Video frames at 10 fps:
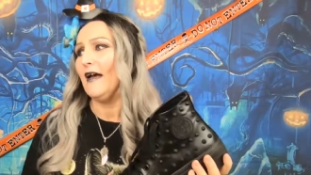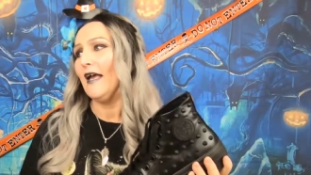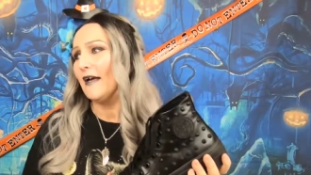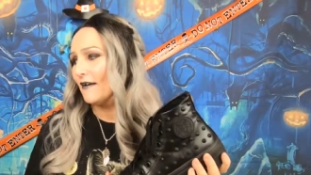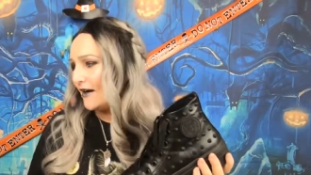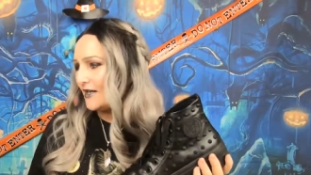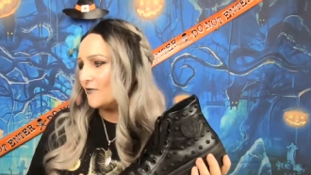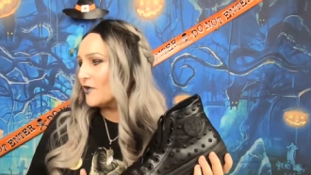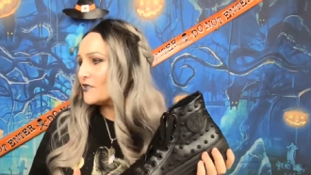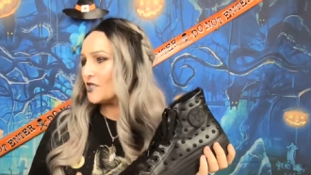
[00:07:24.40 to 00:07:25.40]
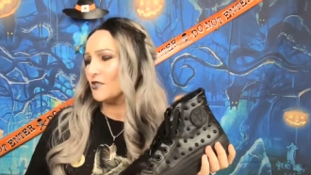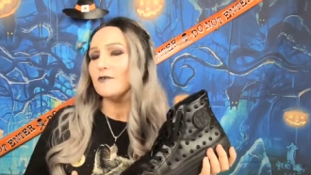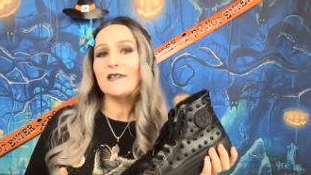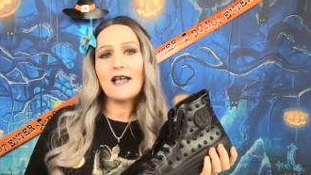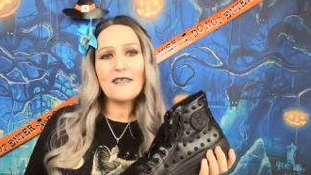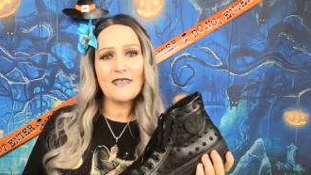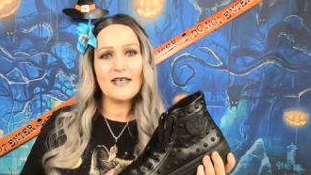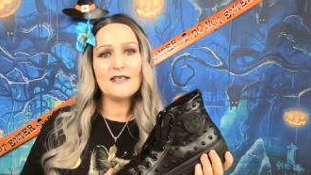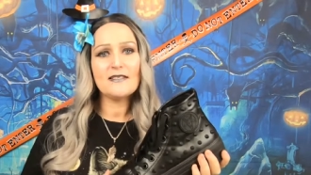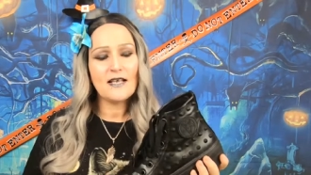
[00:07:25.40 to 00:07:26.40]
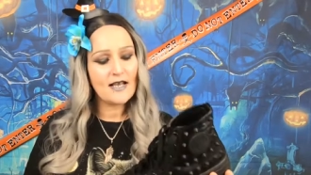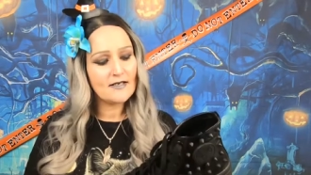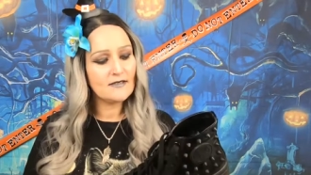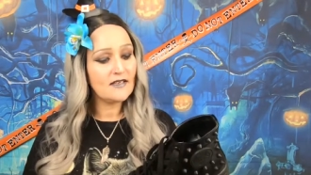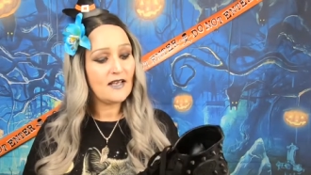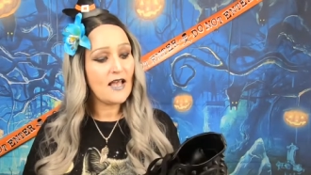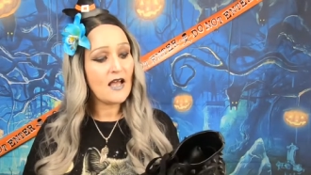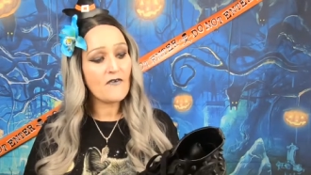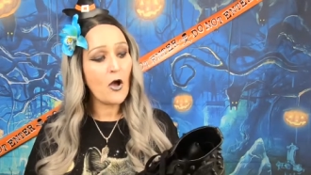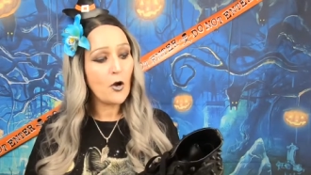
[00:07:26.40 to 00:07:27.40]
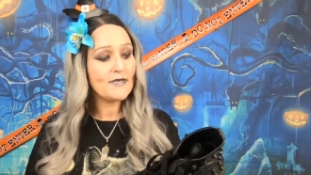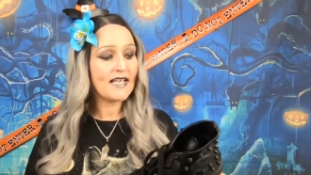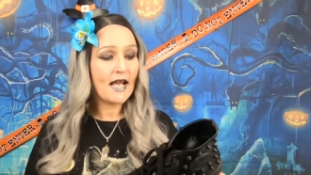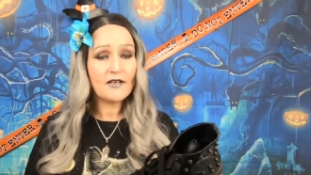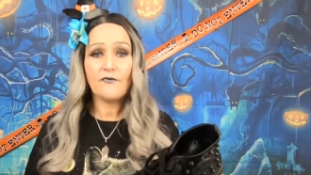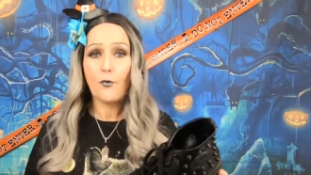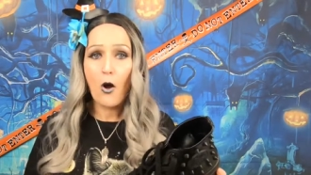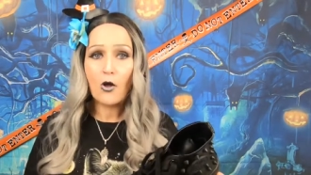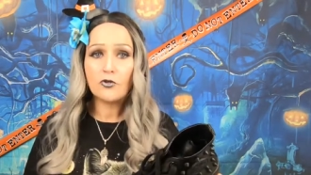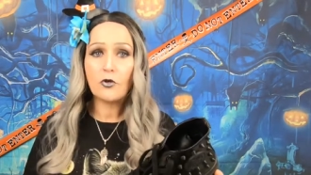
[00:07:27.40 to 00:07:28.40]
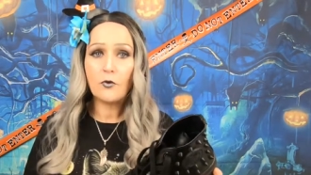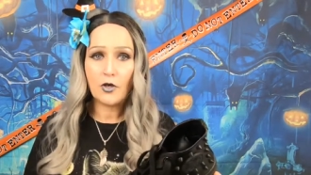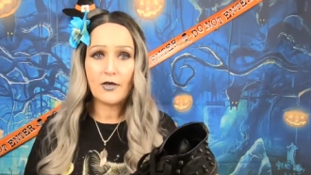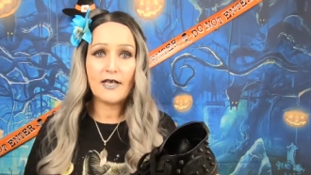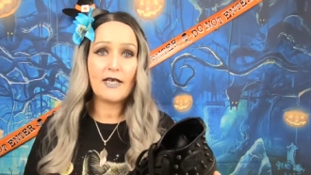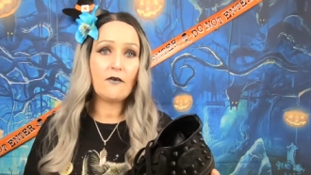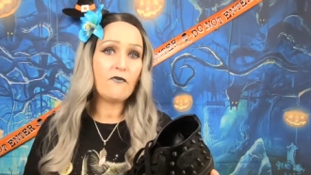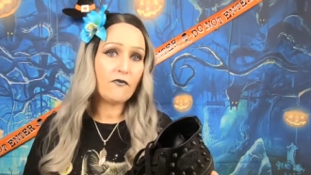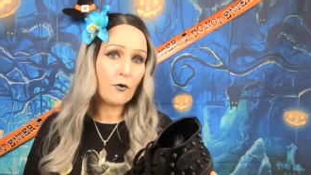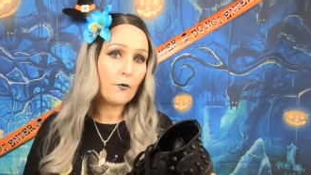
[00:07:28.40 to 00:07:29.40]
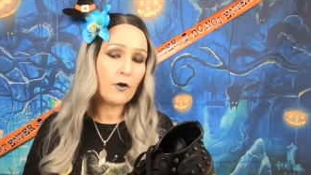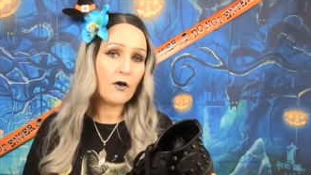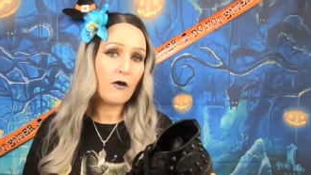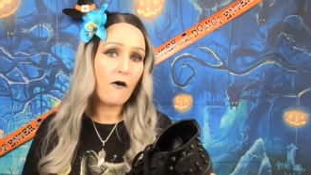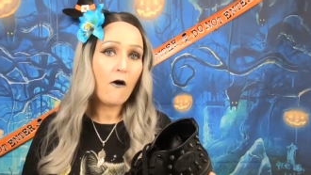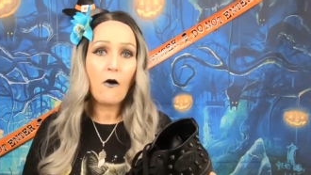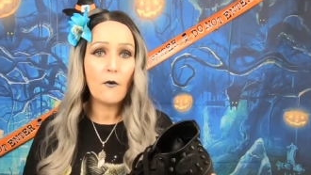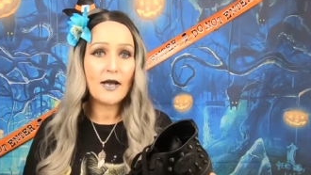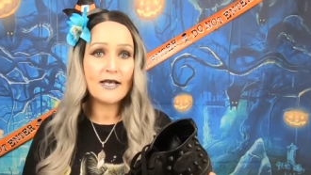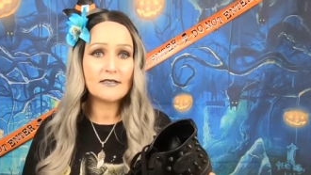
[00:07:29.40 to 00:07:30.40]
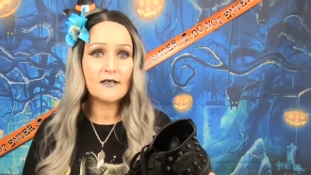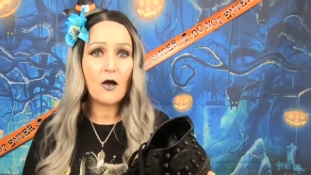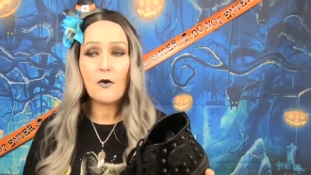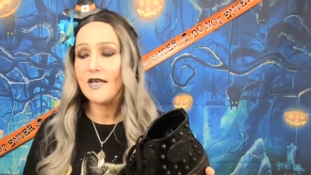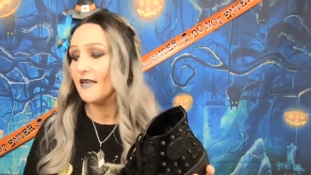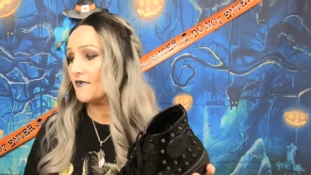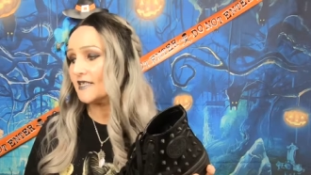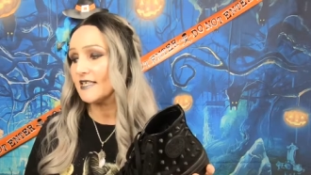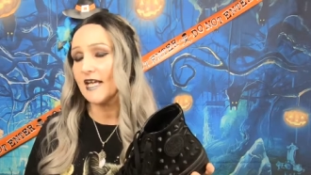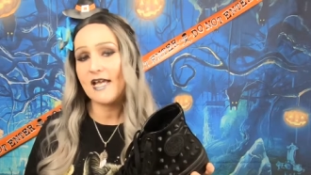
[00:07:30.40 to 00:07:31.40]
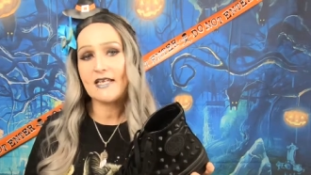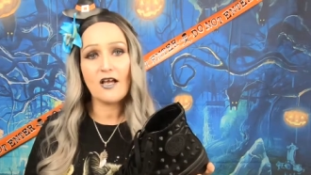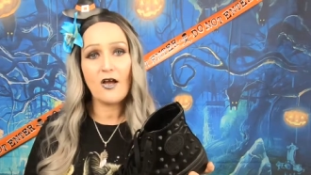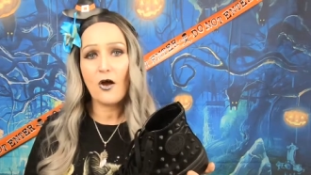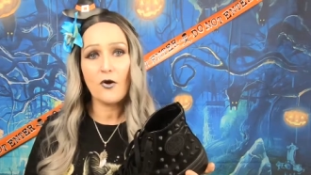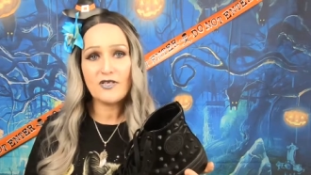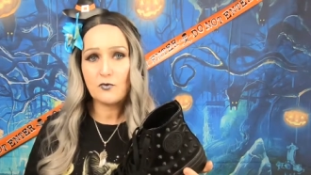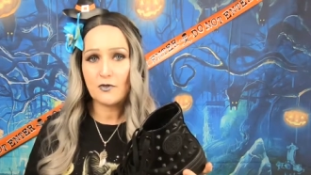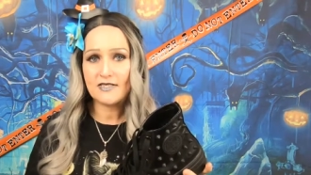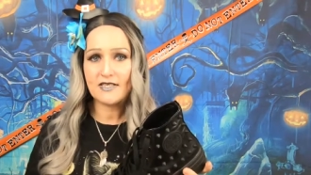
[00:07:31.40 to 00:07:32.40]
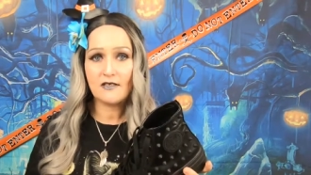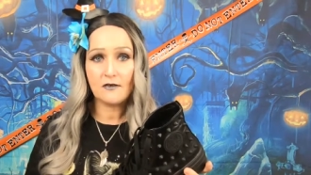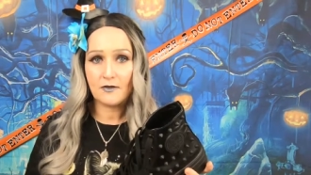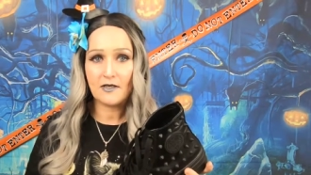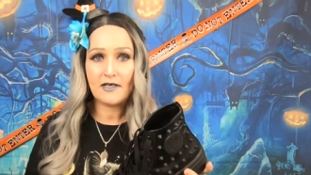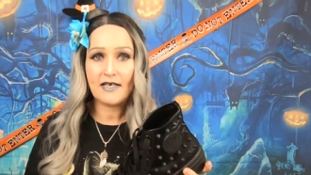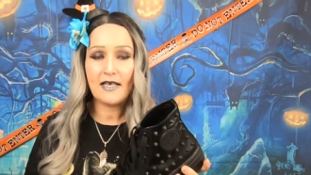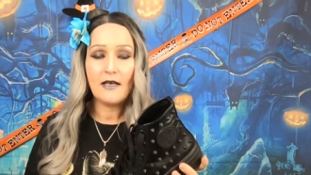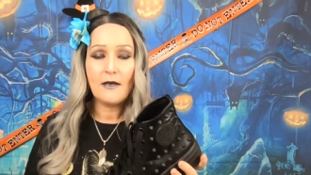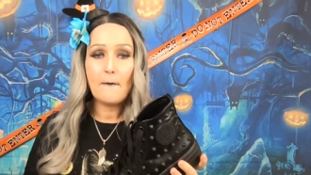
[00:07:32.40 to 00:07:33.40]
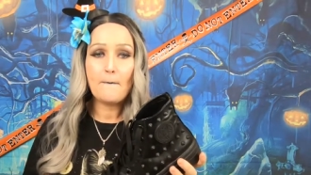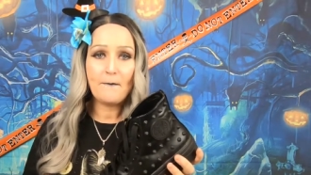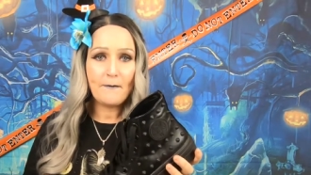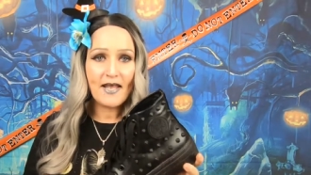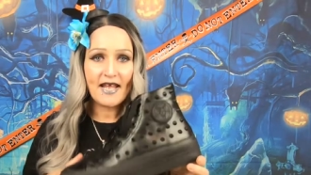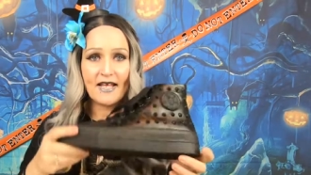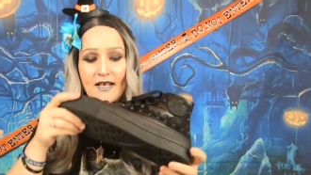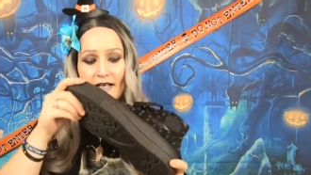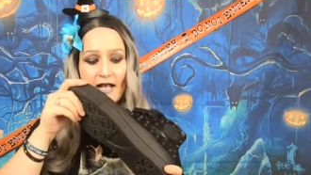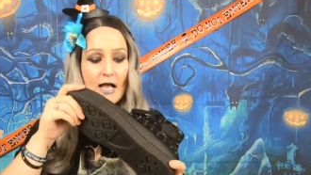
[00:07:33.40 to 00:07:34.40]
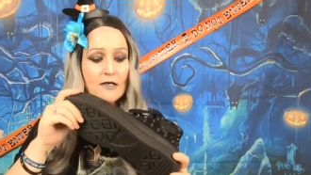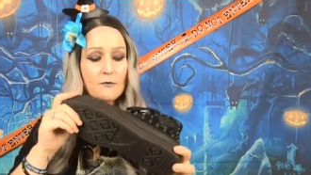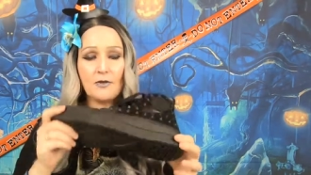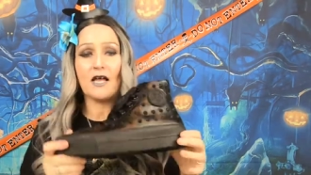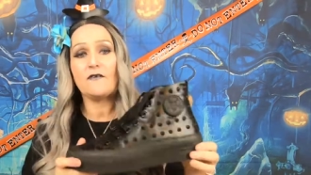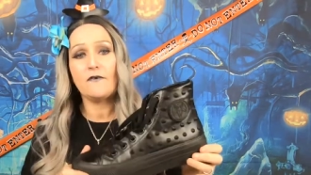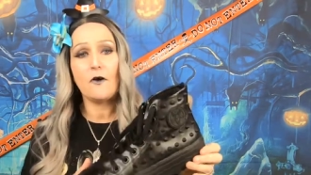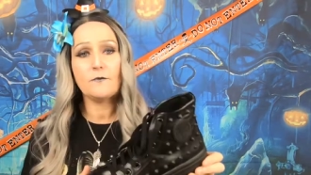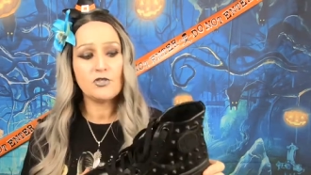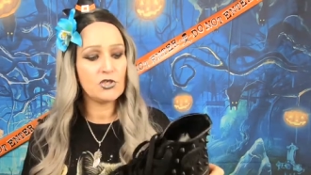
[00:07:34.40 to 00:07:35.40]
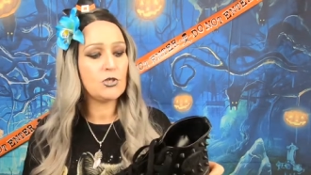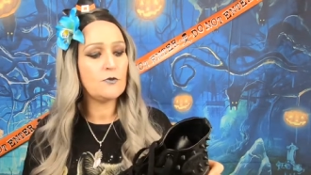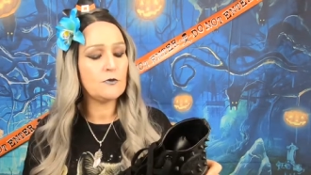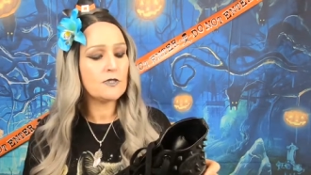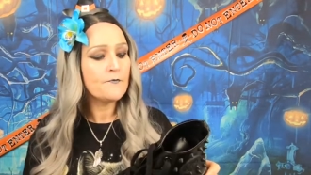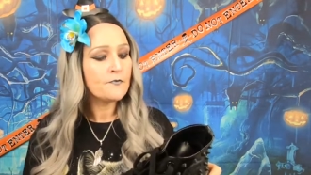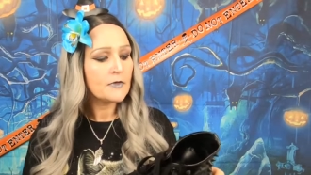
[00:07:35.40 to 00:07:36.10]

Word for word: I haven't got any more shoes like this. And I've always kind of worn quirky footwear, always. Or even as a kid, I always wanted quirky, big kind of platform shoes.